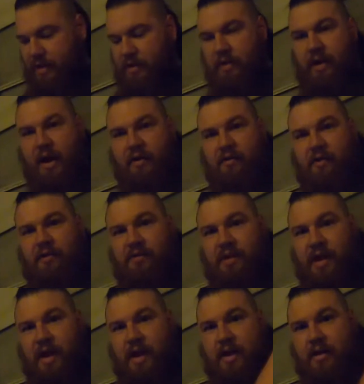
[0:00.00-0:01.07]
You can actually
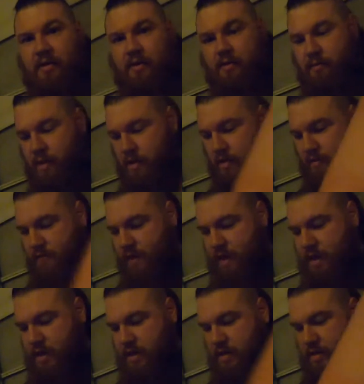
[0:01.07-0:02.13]
see the mirror
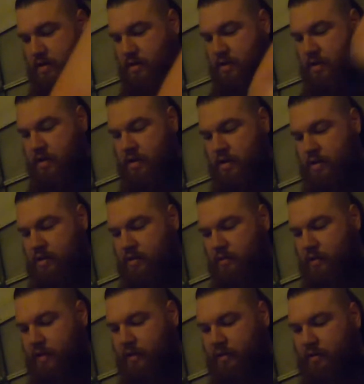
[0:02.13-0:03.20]
right here
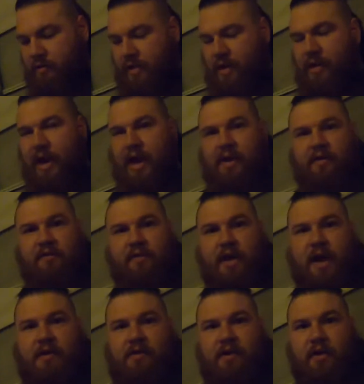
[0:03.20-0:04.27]
where that little red light is
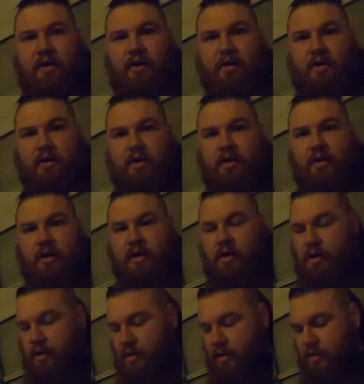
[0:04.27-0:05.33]
flashing.
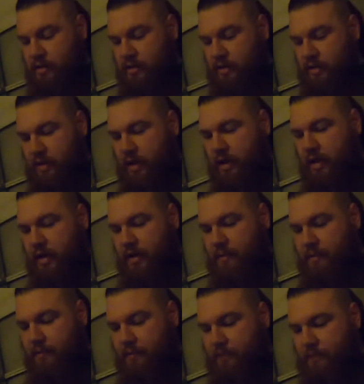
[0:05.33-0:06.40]
I
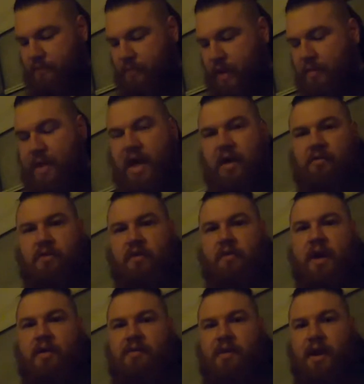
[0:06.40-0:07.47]
may actually
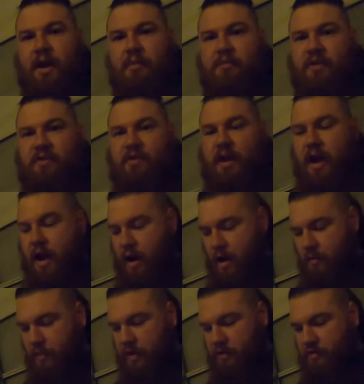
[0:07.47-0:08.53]
raise that up just a hair,
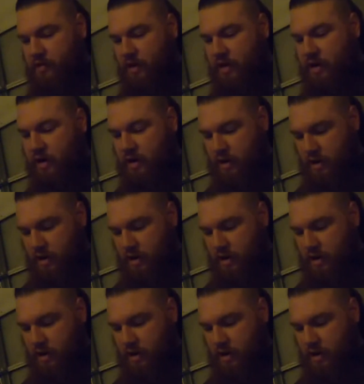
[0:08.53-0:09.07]
I'm not sure.